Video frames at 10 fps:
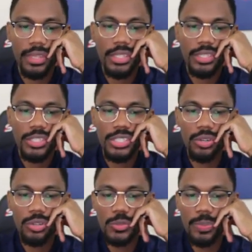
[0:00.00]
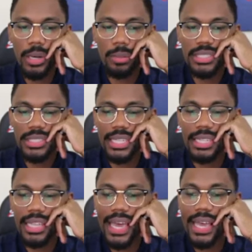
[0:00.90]
Shows published in the
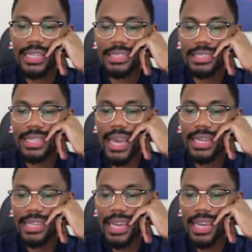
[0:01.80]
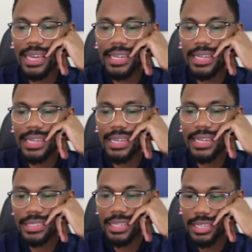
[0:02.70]
last 90 days
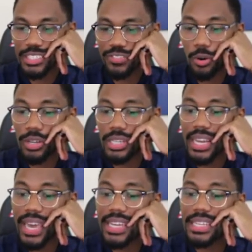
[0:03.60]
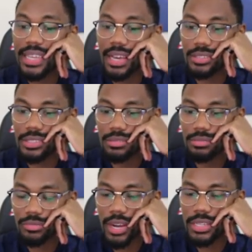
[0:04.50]
is 480,000,
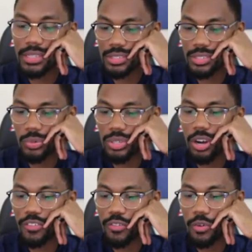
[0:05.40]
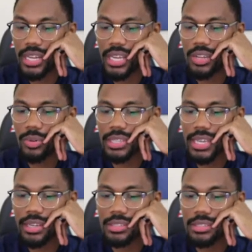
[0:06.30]
right? So we'll call it
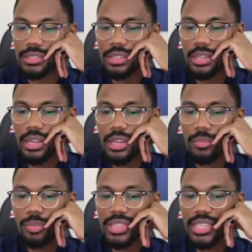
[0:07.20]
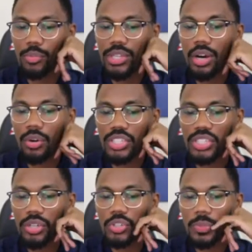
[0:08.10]
481,000. But then we go to
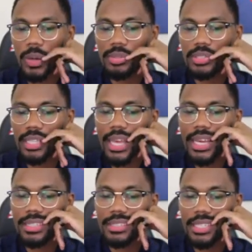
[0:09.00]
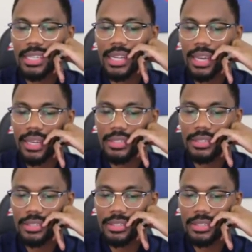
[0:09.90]
shows published in the last 10 days